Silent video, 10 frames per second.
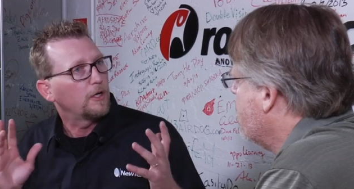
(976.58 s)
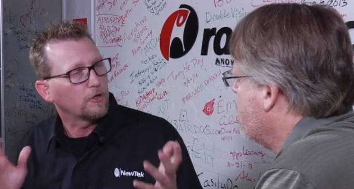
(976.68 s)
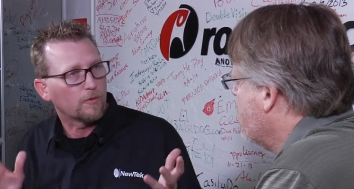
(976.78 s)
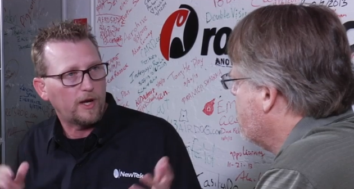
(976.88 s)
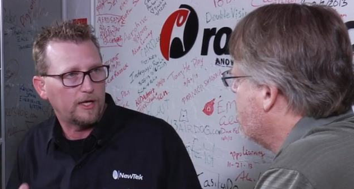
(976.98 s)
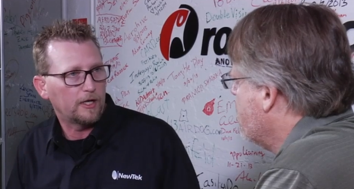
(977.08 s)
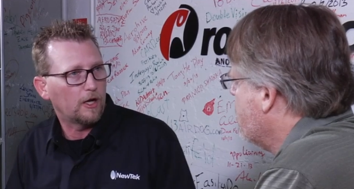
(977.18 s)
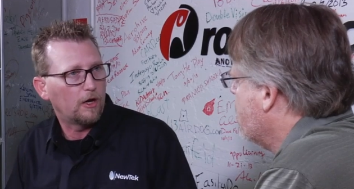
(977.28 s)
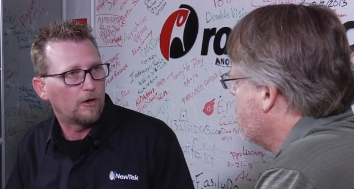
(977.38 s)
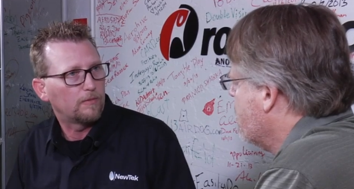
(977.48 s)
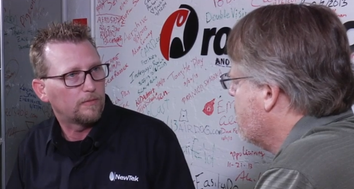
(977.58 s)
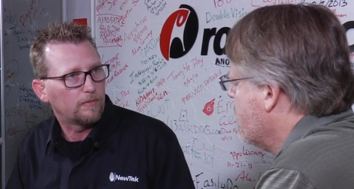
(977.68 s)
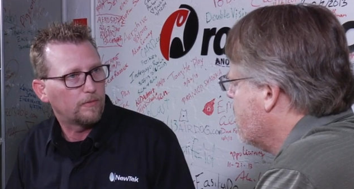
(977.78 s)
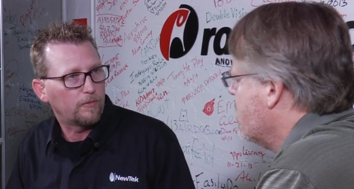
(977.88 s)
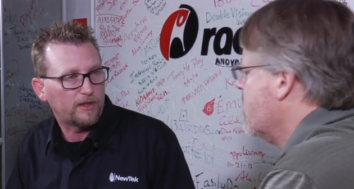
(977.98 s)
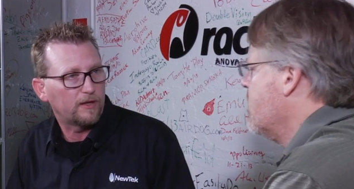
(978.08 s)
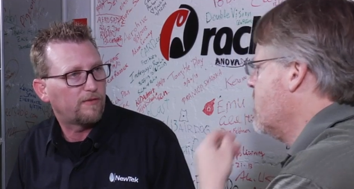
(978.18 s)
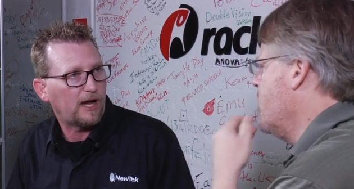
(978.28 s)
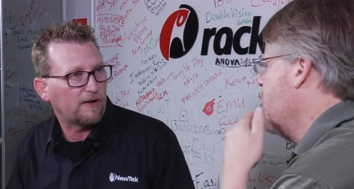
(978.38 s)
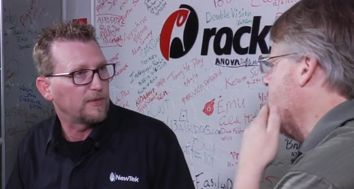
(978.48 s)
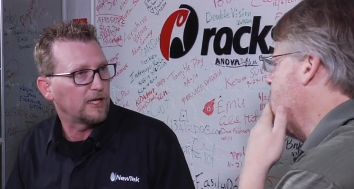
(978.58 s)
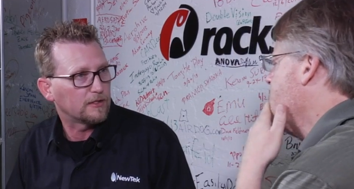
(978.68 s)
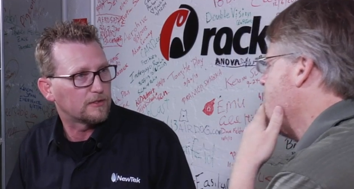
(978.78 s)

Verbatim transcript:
Speaker 1: and you're ready to go within five minutes. This